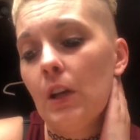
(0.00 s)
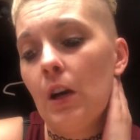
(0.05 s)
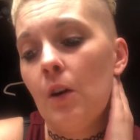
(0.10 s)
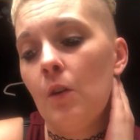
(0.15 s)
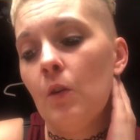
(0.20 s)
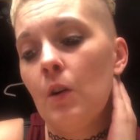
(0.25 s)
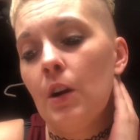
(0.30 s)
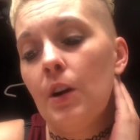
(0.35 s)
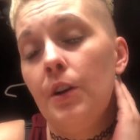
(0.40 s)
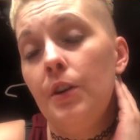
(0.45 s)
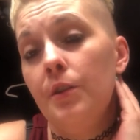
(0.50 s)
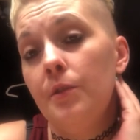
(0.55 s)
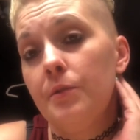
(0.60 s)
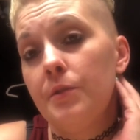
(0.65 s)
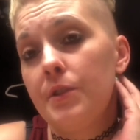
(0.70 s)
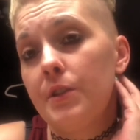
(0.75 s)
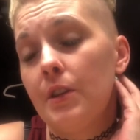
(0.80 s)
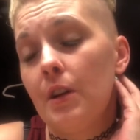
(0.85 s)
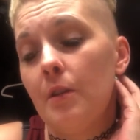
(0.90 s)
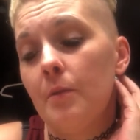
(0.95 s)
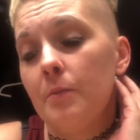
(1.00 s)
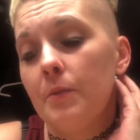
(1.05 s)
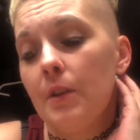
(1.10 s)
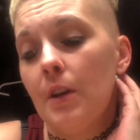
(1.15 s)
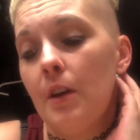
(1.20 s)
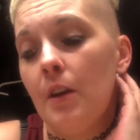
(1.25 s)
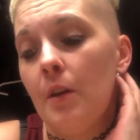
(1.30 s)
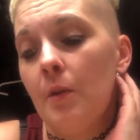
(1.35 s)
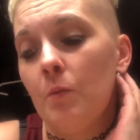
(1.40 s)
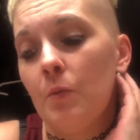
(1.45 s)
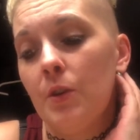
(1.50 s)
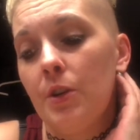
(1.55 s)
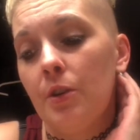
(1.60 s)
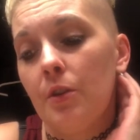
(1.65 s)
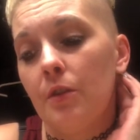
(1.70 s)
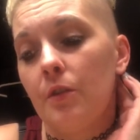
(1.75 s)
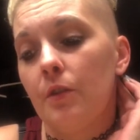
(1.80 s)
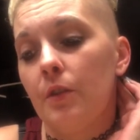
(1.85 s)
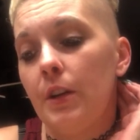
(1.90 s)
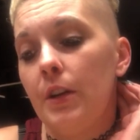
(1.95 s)
Or use something, and when you're
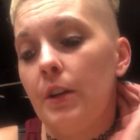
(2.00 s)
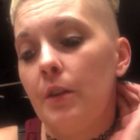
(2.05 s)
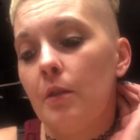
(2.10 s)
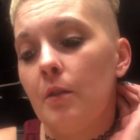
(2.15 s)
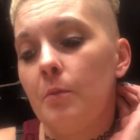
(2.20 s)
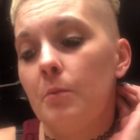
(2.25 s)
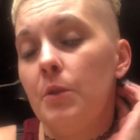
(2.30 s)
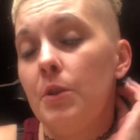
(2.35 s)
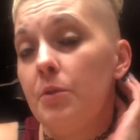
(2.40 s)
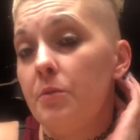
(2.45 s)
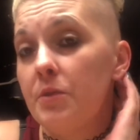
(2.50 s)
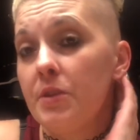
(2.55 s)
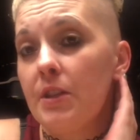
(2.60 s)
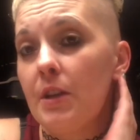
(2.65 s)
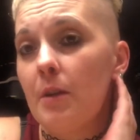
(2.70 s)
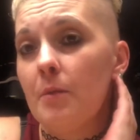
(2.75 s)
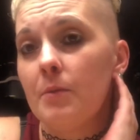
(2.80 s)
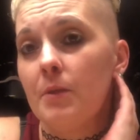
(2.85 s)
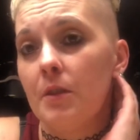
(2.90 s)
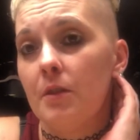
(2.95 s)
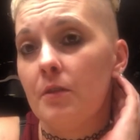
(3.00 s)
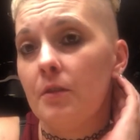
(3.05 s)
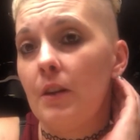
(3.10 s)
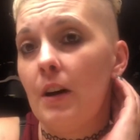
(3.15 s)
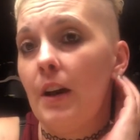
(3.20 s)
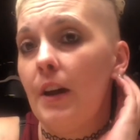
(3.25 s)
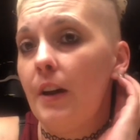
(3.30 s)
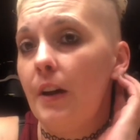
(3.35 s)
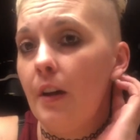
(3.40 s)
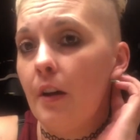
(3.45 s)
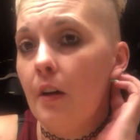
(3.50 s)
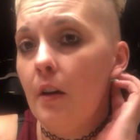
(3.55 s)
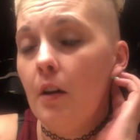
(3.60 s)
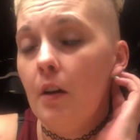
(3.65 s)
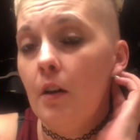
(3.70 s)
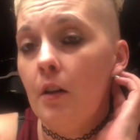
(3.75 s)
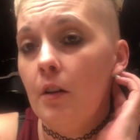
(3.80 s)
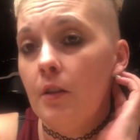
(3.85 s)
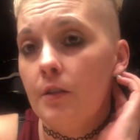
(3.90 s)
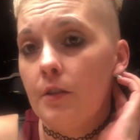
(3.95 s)
cleaning them, use something like
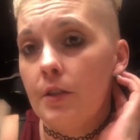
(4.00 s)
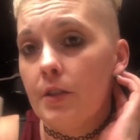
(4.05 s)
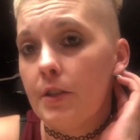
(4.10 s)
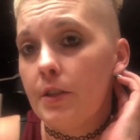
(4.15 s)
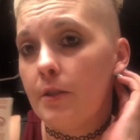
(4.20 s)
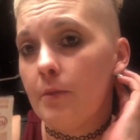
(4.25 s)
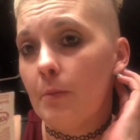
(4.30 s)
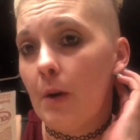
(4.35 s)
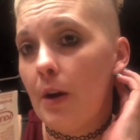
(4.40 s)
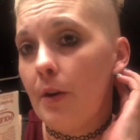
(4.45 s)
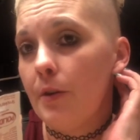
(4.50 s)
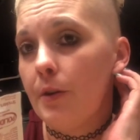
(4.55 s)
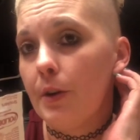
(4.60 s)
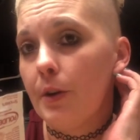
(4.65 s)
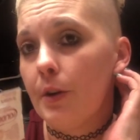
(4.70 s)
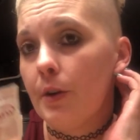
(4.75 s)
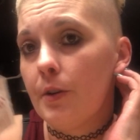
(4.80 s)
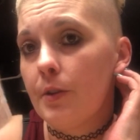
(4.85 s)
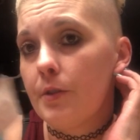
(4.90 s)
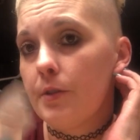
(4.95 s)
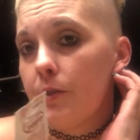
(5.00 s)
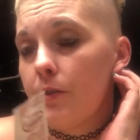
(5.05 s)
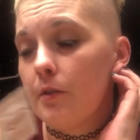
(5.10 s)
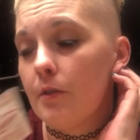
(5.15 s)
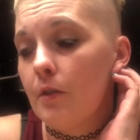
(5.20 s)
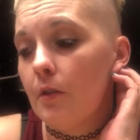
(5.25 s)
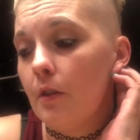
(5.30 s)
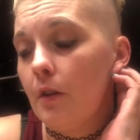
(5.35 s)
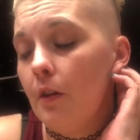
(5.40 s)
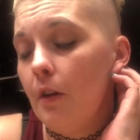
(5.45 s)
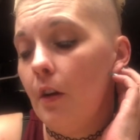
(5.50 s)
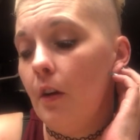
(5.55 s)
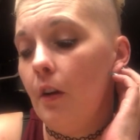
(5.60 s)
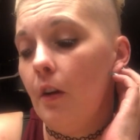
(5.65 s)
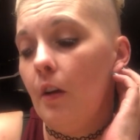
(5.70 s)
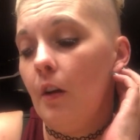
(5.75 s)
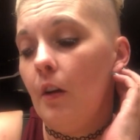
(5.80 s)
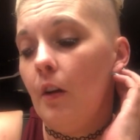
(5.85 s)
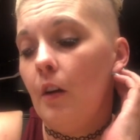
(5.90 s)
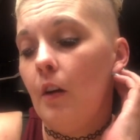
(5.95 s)
the smokers
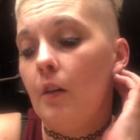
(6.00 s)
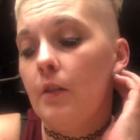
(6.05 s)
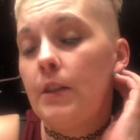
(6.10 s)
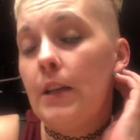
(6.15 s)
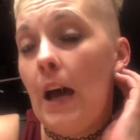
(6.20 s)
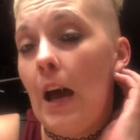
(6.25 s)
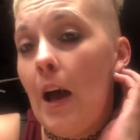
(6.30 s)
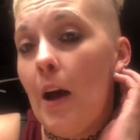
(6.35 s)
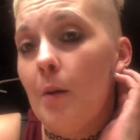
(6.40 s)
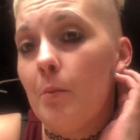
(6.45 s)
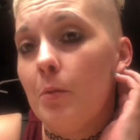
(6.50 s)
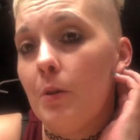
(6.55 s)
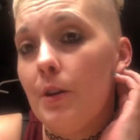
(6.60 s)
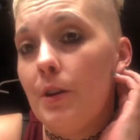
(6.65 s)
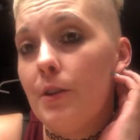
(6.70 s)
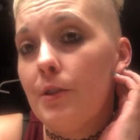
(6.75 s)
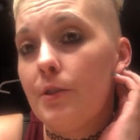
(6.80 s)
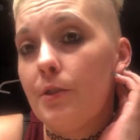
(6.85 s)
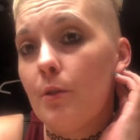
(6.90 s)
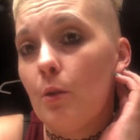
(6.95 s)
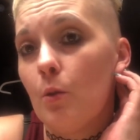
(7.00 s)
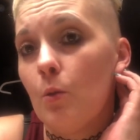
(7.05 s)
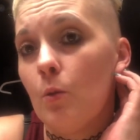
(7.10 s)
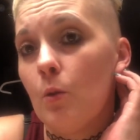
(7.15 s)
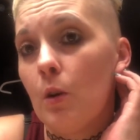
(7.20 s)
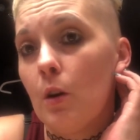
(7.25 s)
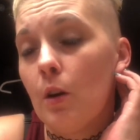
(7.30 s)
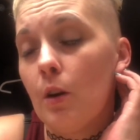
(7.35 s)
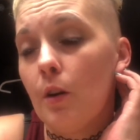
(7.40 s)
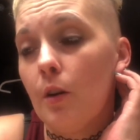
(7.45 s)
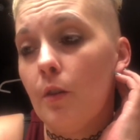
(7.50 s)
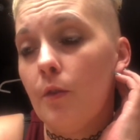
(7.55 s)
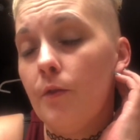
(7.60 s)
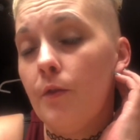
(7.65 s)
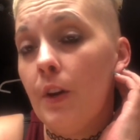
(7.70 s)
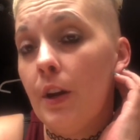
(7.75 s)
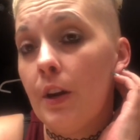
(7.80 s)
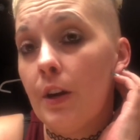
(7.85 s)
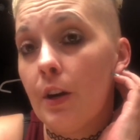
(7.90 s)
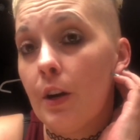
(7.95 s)
tablets or
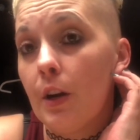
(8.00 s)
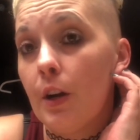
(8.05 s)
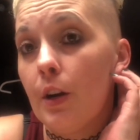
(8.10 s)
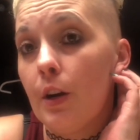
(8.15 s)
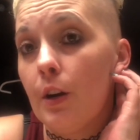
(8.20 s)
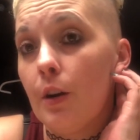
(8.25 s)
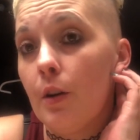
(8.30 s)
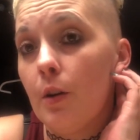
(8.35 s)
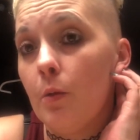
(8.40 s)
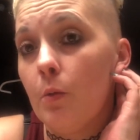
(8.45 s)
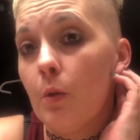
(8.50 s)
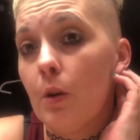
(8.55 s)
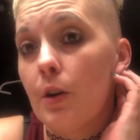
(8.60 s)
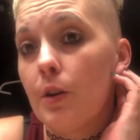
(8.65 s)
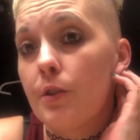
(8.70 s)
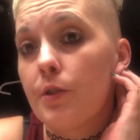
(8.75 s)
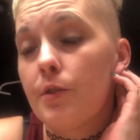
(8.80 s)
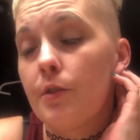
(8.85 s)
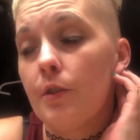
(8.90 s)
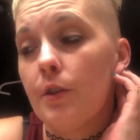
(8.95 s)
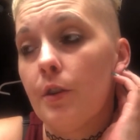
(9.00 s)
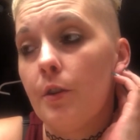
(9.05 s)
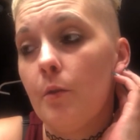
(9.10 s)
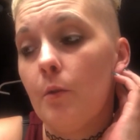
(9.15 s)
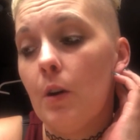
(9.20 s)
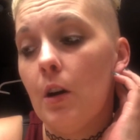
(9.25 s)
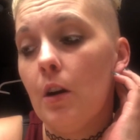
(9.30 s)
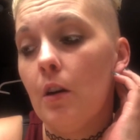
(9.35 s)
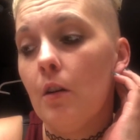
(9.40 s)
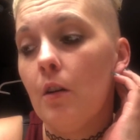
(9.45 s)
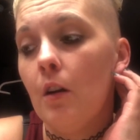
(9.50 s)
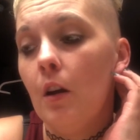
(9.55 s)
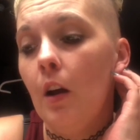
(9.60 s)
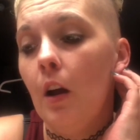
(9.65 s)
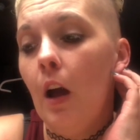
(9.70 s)
vinegar. Works really well.